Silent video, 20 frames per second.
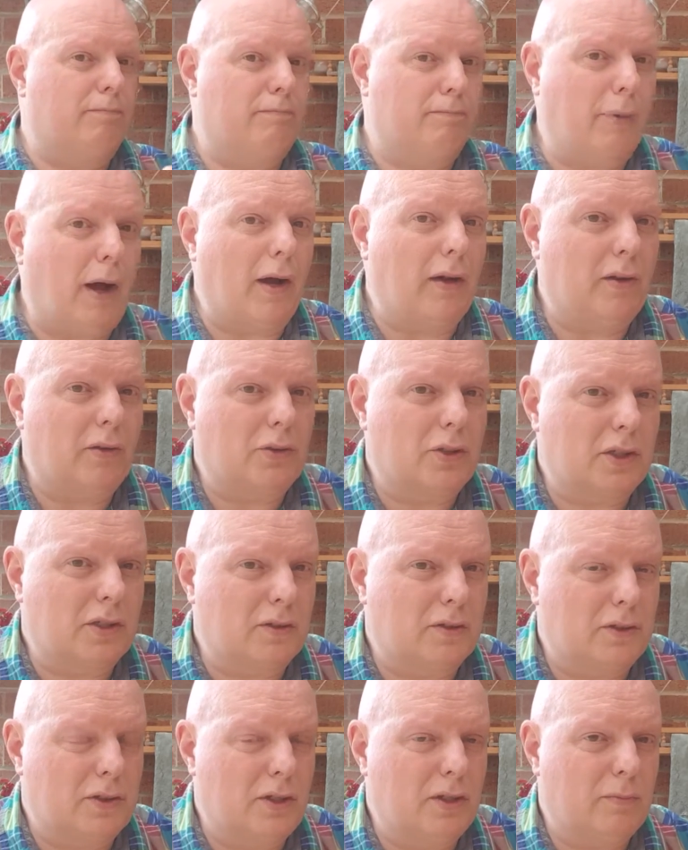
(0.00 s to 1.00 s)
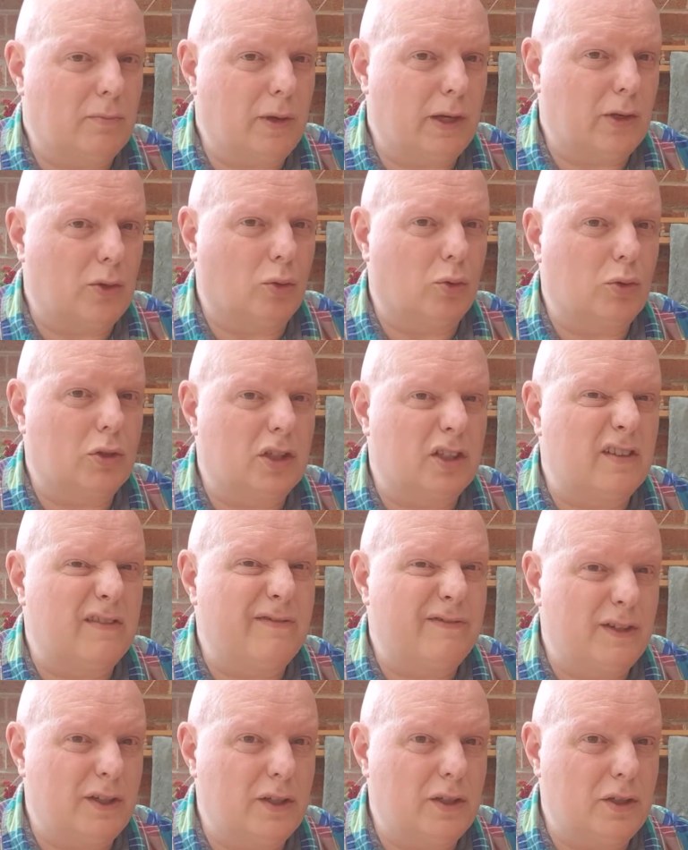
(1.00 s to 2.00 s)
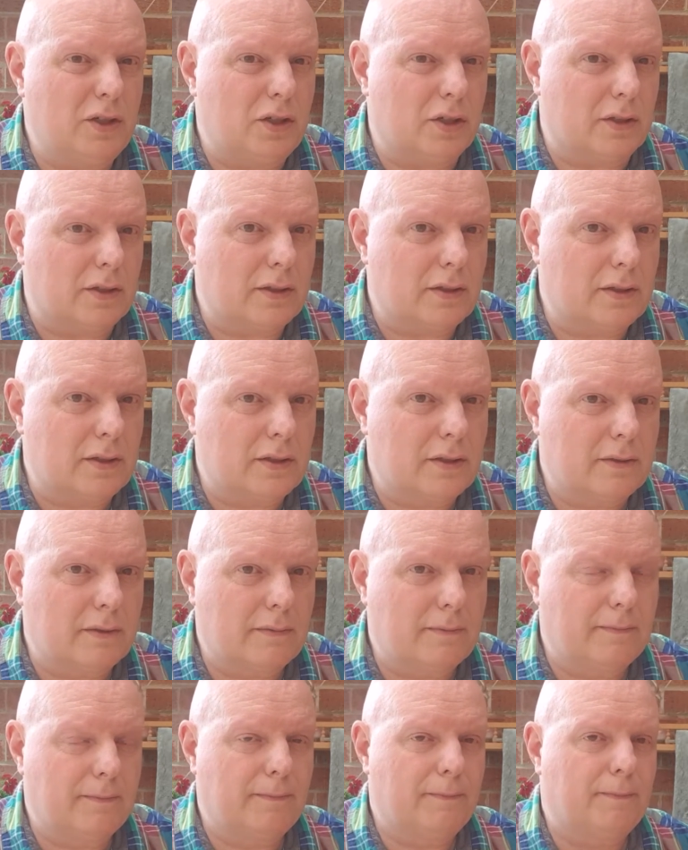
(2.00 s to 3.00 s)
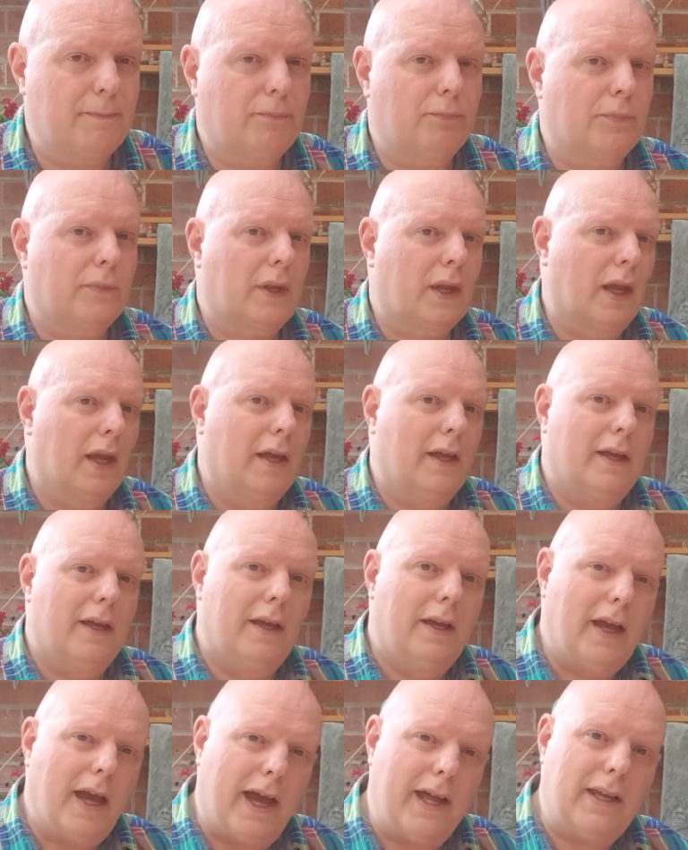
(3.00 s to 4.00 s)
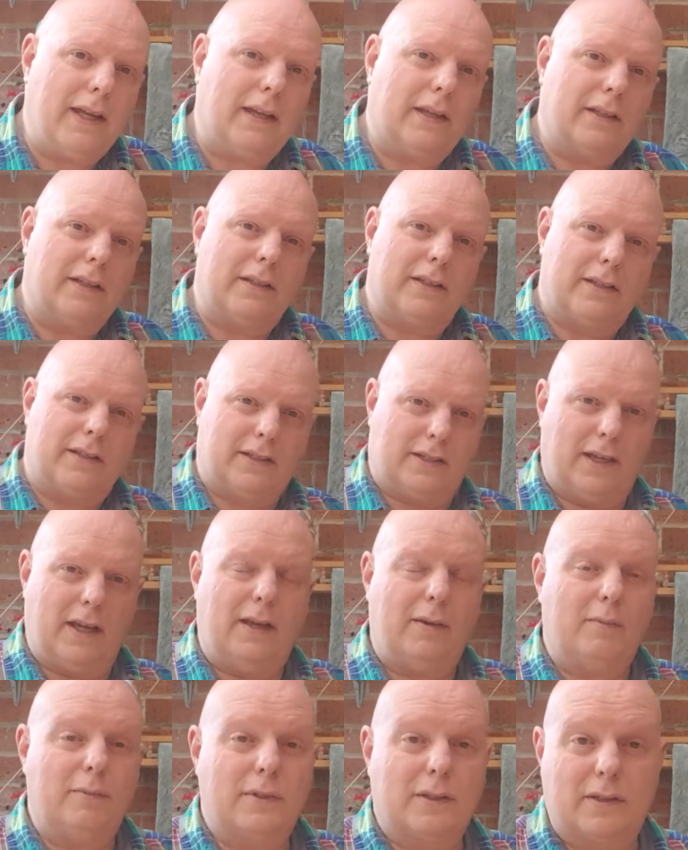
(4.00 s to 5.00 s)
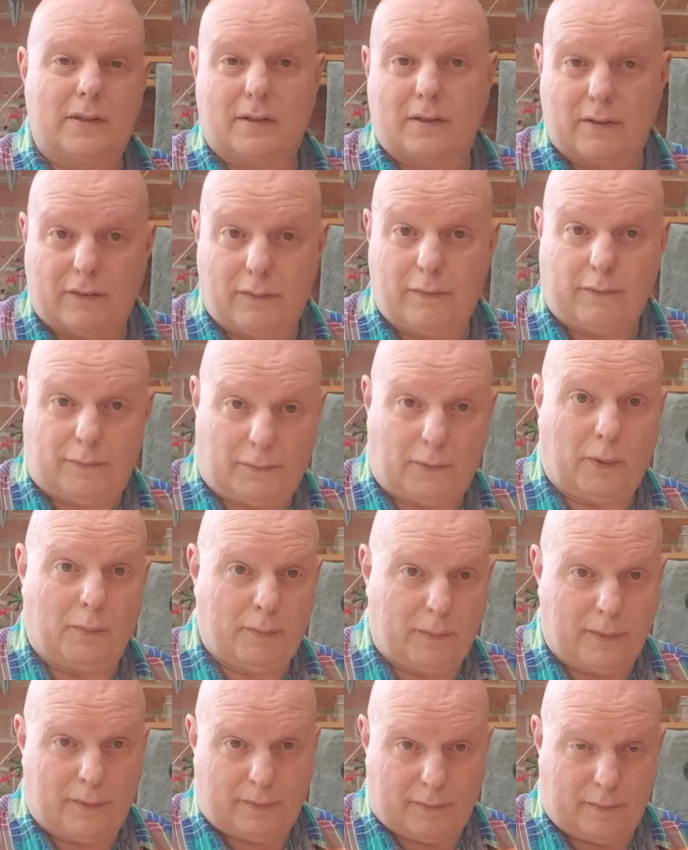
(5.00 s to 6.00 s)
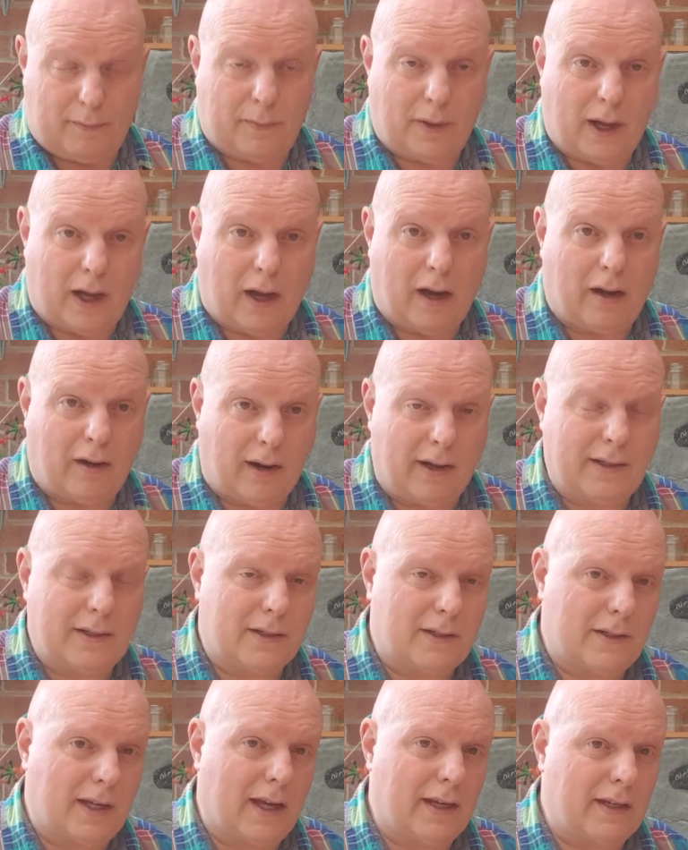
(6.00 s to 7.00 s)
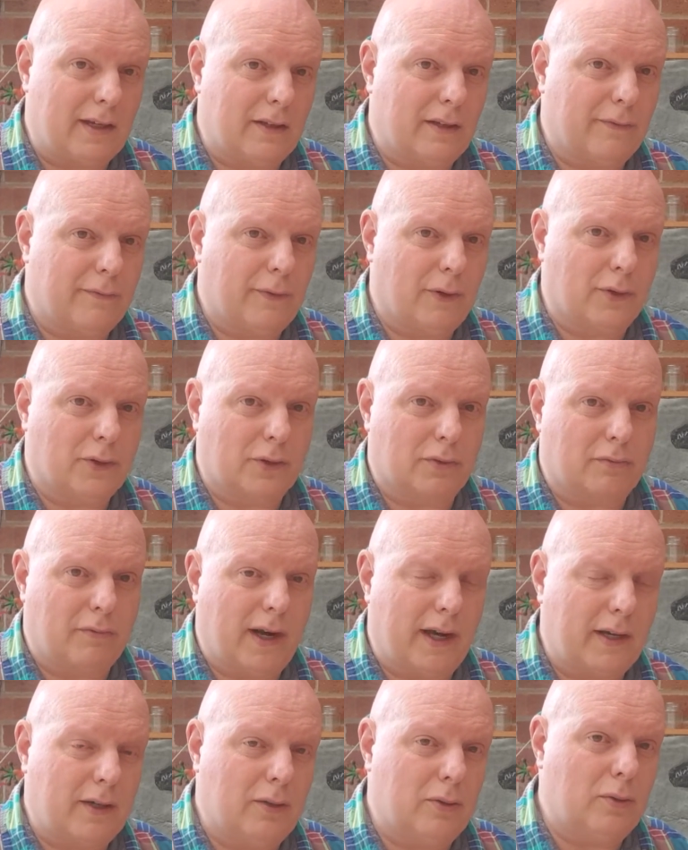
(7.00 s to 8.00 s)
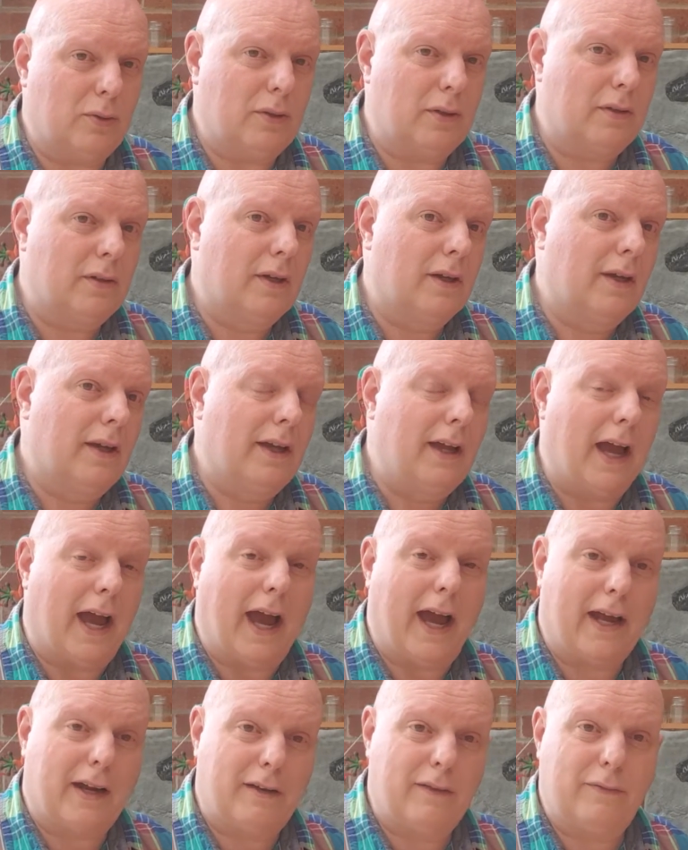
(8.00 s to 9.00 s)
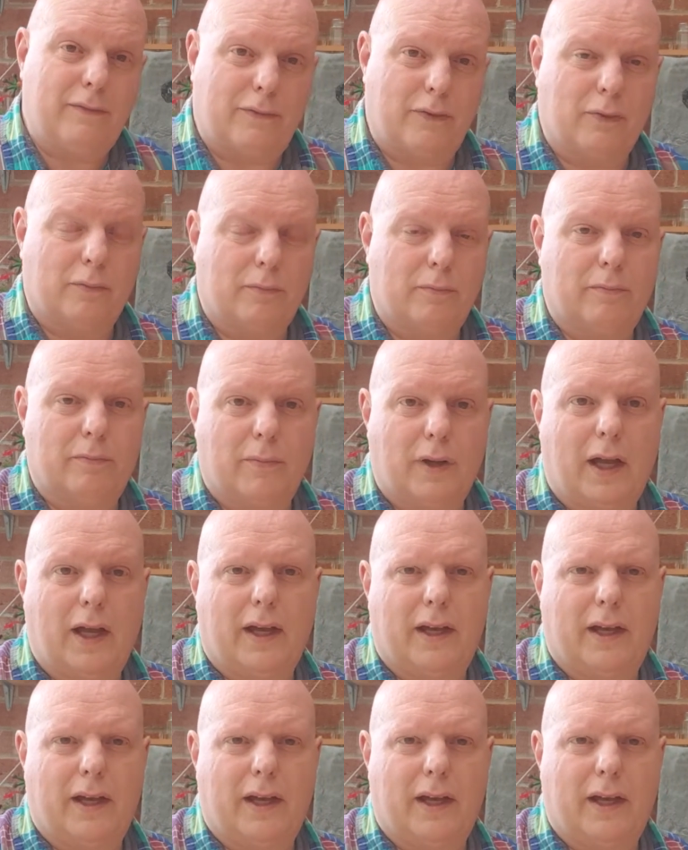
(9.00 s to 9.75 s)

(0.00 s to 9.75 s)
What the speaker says: biological term we call convergence. And it seems from our understanding of the fossil record and from